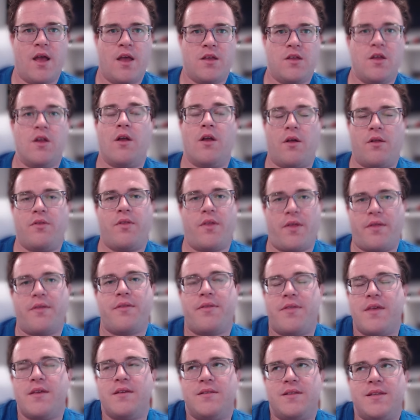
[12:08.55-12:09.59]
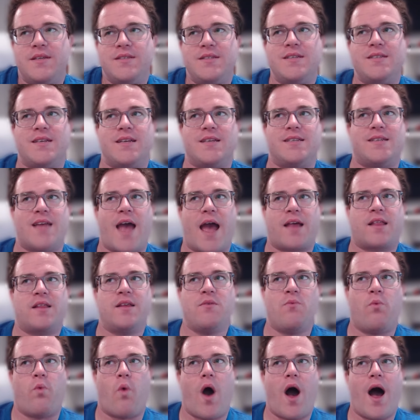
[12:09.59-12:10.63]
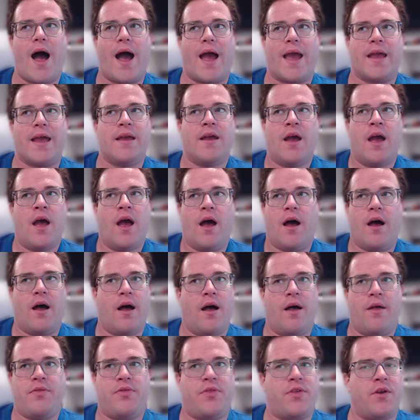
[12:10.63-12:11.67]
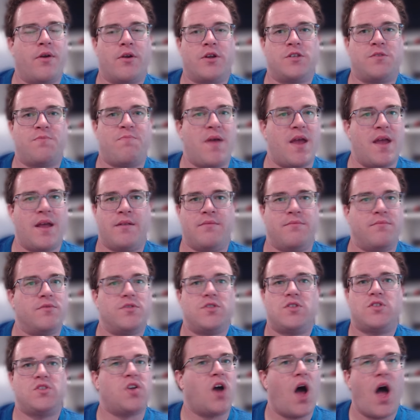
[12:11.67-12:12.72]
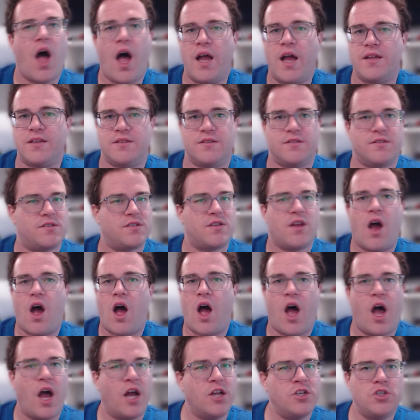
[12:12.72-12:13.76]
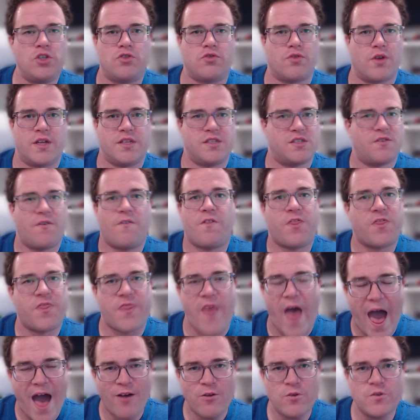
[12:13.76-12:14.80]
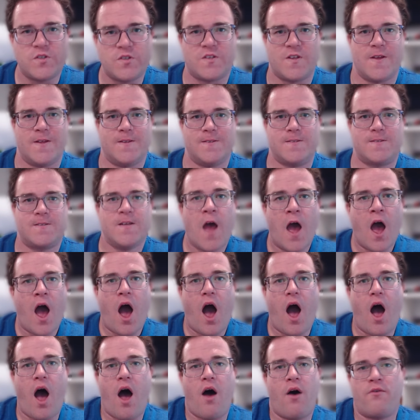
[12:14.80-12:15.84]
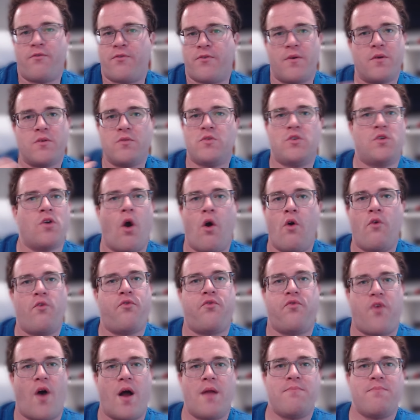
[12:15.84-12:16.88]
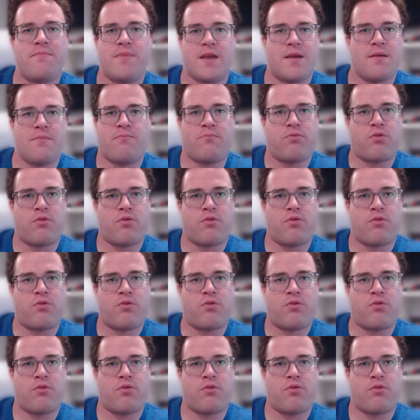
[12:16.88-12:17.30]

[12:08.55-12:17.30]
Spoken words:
This is exactly why there has been tons, hundreds, thousands of GoFundMe